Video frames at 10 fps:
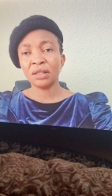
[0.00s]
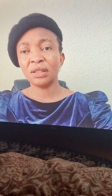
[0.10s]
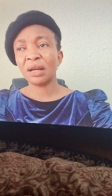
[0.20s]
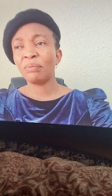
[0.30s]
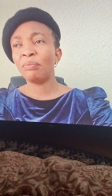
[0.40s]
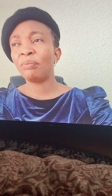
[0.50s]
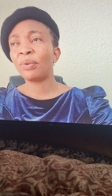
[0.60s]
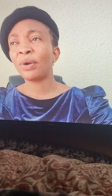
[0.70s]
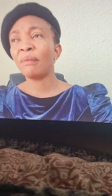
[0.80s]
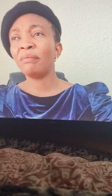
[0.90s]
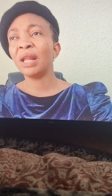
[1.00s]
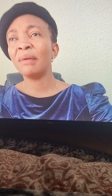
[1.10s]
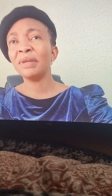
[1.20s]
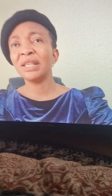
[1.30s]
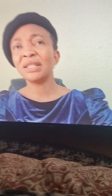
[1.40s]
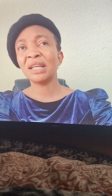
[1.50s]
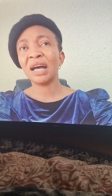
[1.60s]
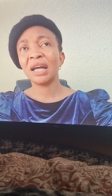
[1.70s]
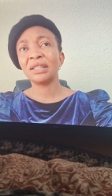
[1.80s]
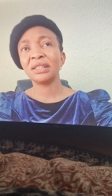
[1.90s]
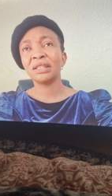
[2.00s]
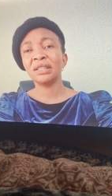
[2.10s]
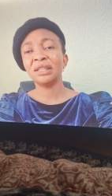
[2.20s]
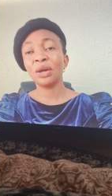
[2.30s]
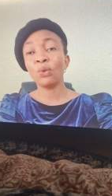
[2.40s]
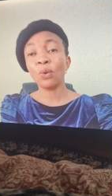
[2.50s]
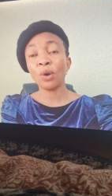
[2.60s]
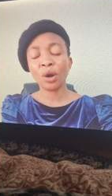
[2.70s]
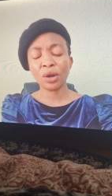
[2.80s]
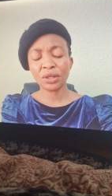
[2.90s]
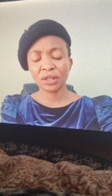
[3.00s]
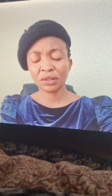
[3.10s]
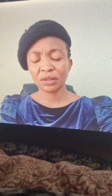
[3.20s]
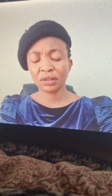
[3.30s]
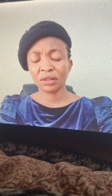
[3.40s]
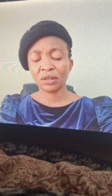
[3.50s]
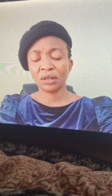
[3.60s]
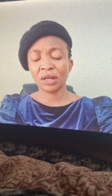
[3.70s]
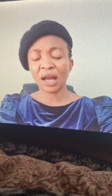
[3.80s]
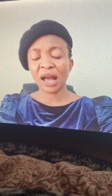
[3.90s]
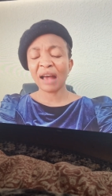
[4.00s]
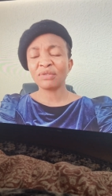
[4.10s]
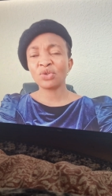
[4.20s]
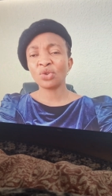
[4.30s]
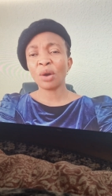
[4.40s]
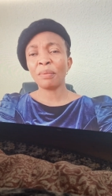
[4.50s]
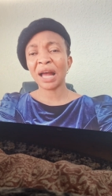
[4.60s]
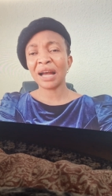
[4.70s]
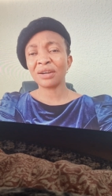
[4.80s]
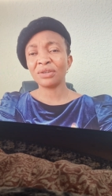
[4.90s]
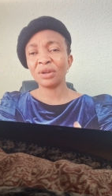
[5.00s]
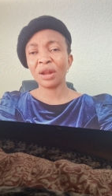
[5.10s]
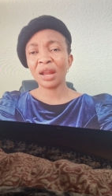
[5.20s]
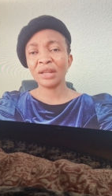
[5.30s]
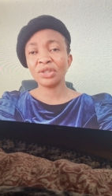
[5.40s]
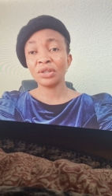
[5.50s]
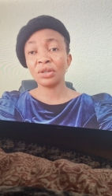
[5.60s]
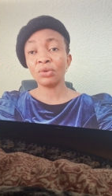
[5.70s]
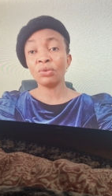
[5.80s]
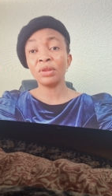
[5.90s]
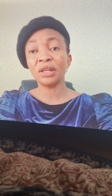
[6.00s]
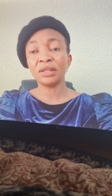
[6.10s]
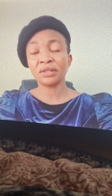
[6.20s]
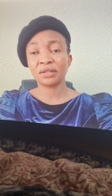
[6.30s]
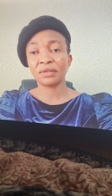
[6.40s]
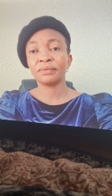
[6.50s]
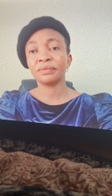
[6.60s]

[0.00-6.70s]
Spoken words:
The problem is that the world have stopped acknowledging good things.